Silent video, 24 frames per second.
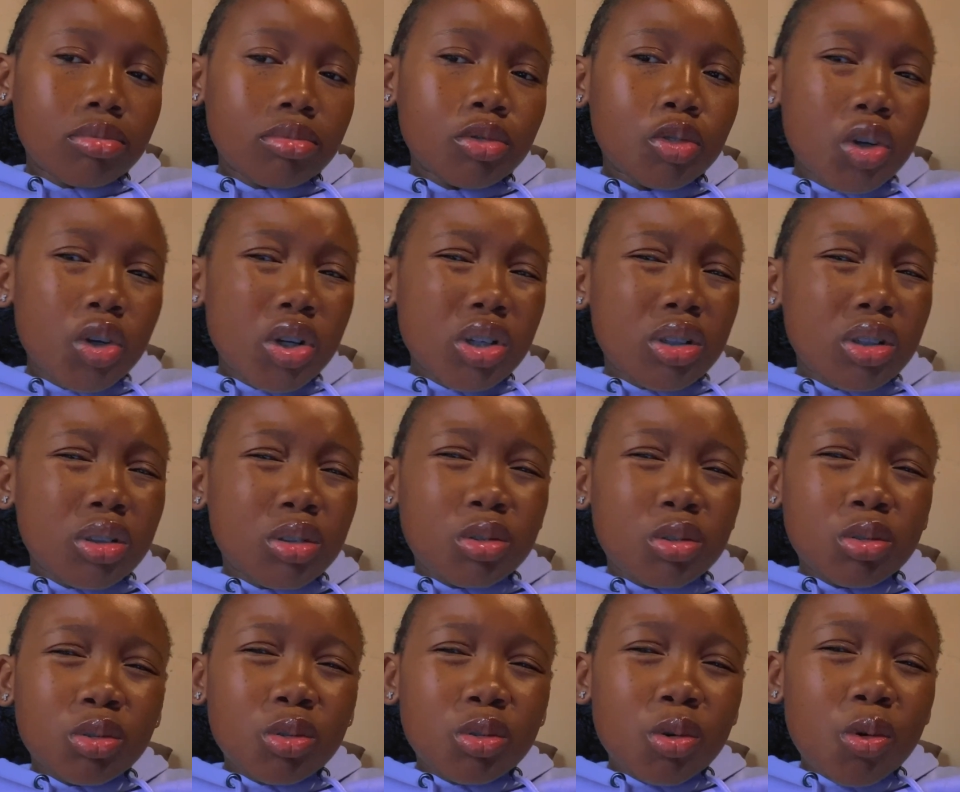
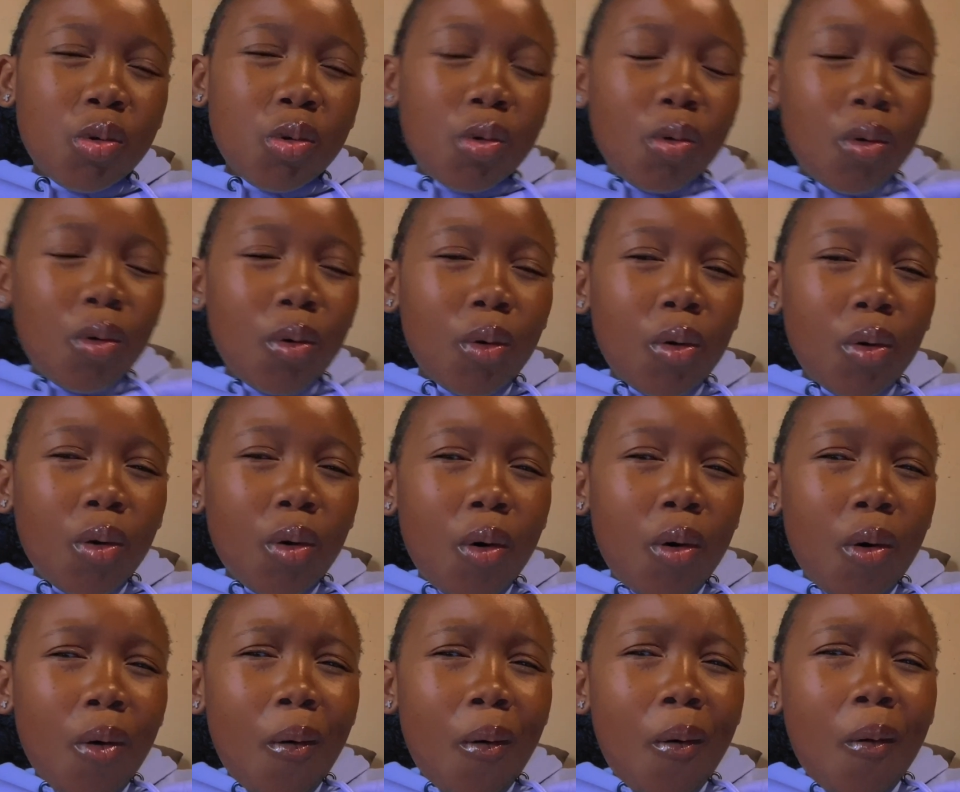22.
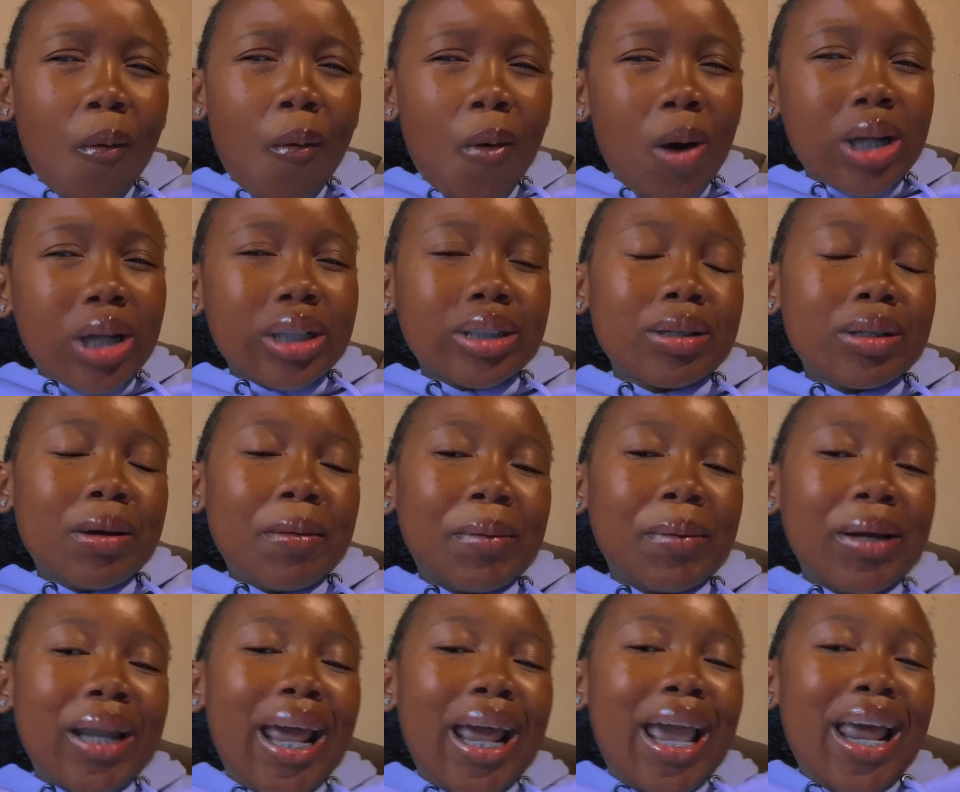What?
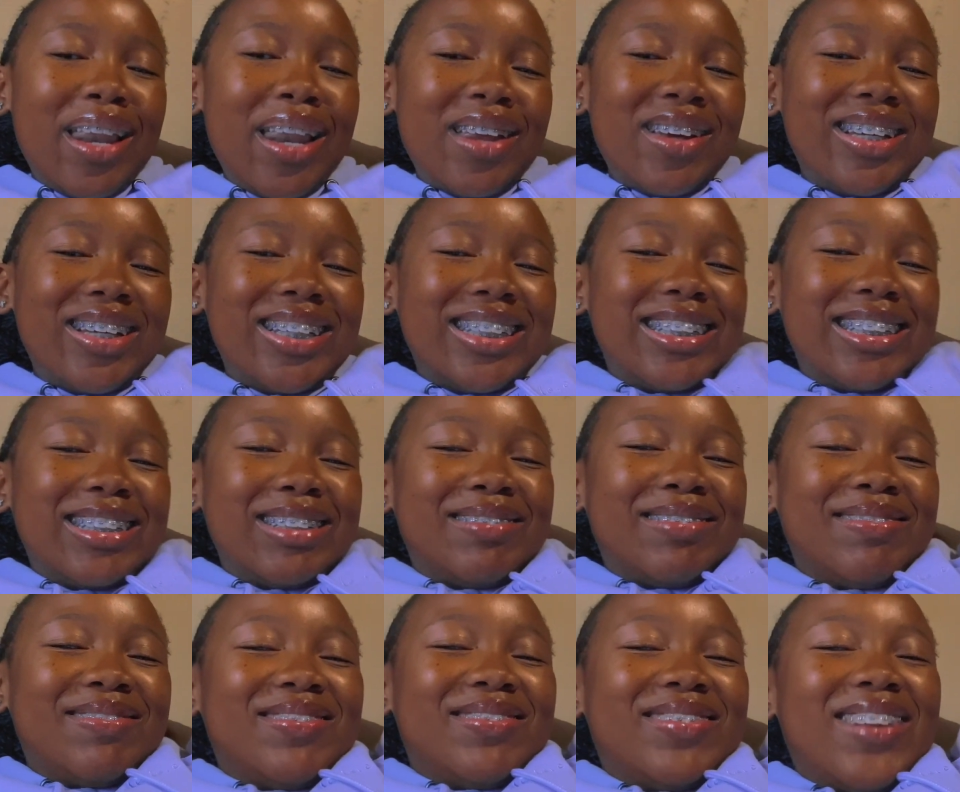But anyway,
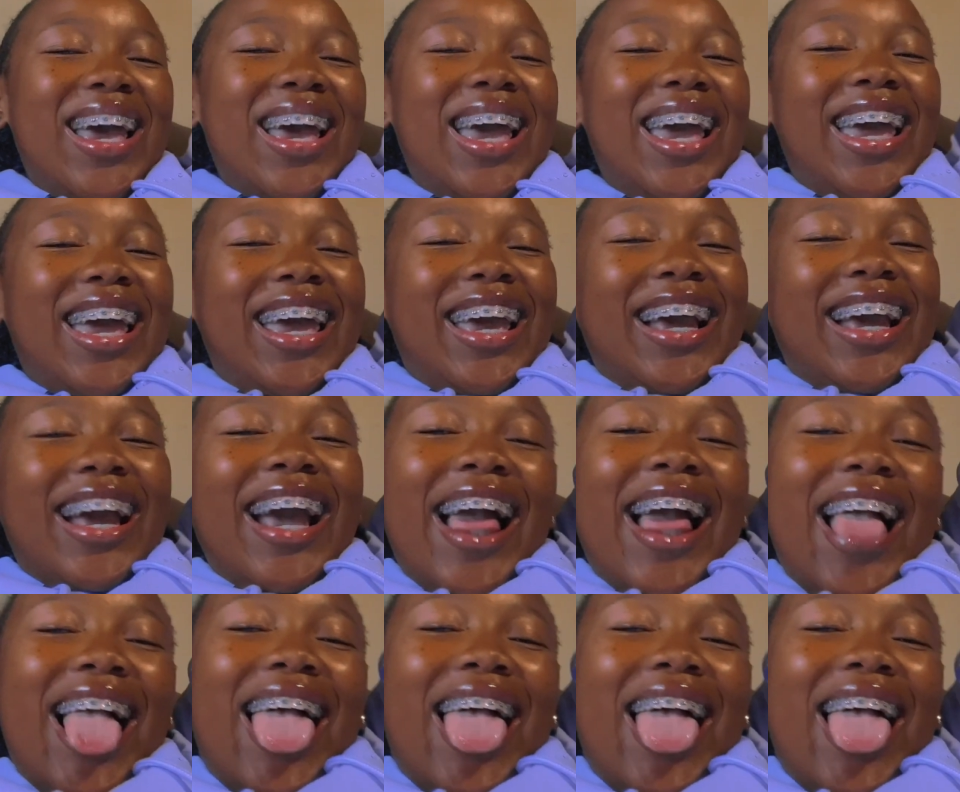she's back.